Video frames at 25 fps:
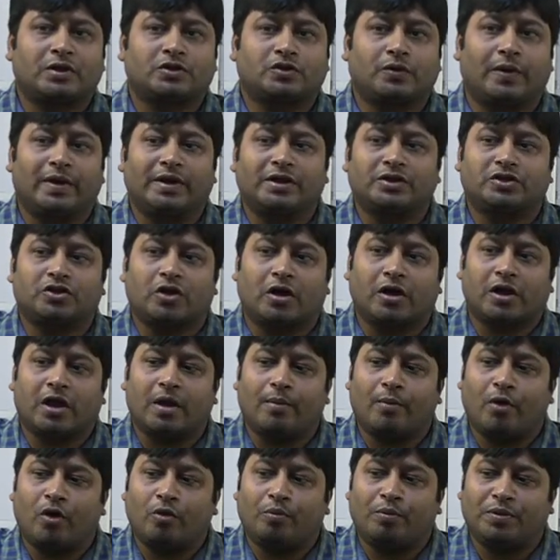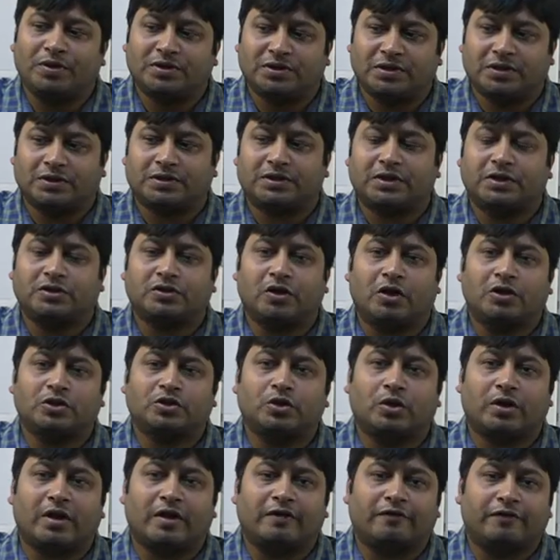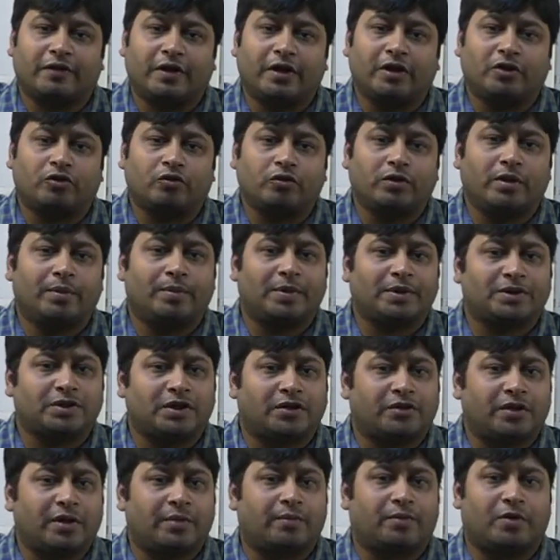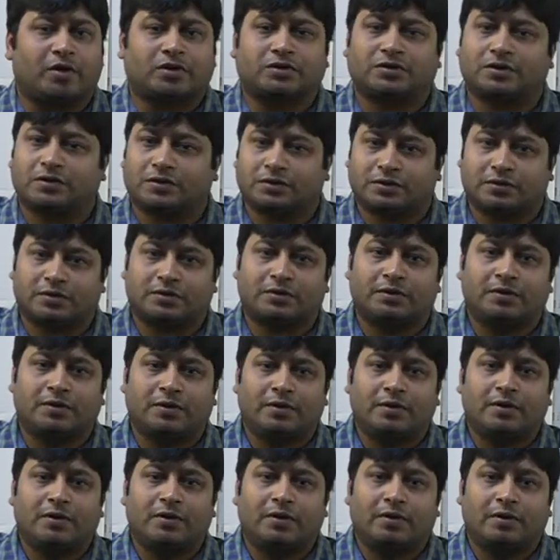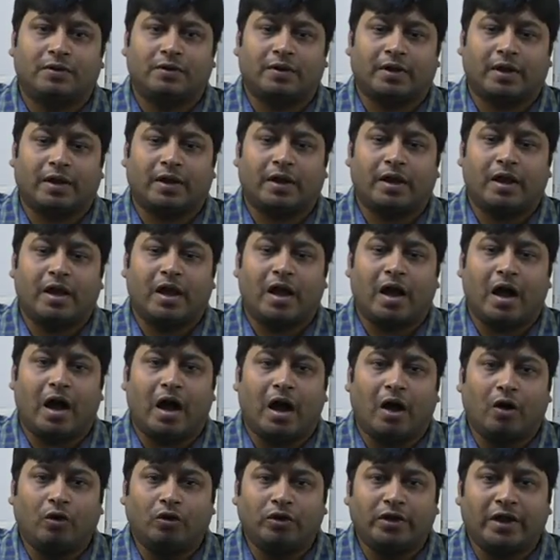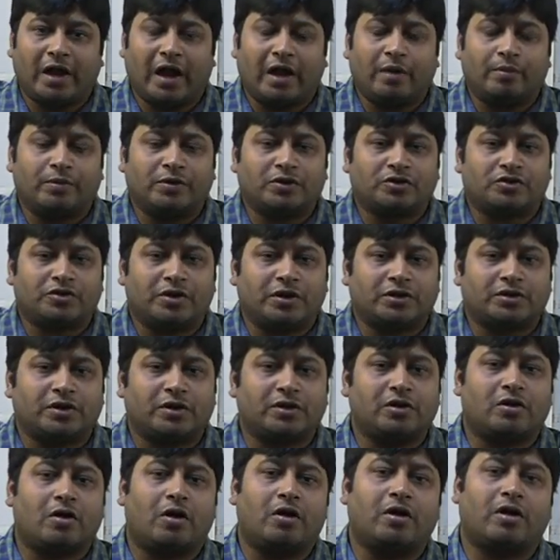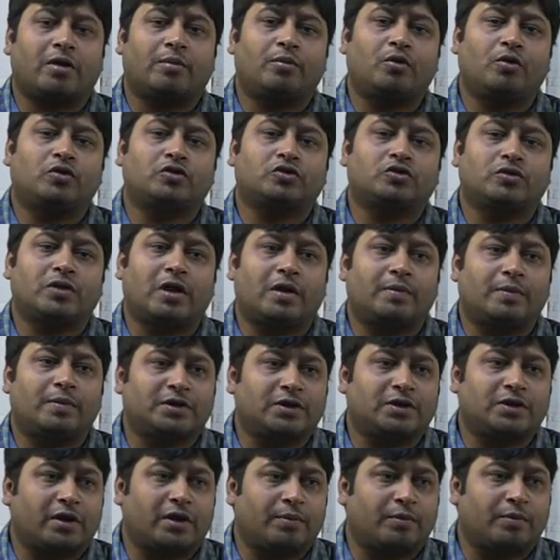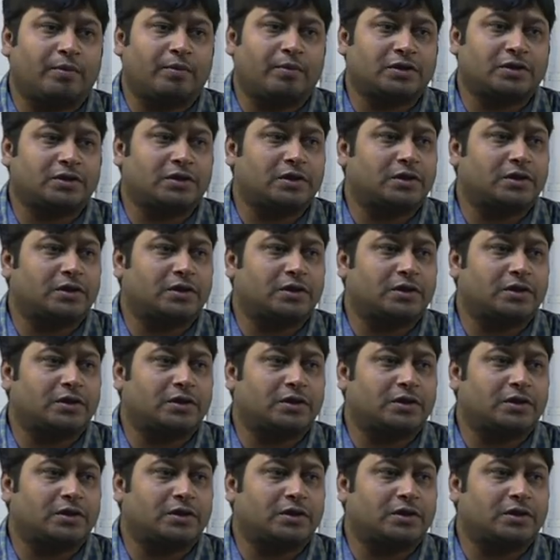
So when he's talking about business, he's also referring to the budgetary process, okay. How the administration contributes to that budgetary process?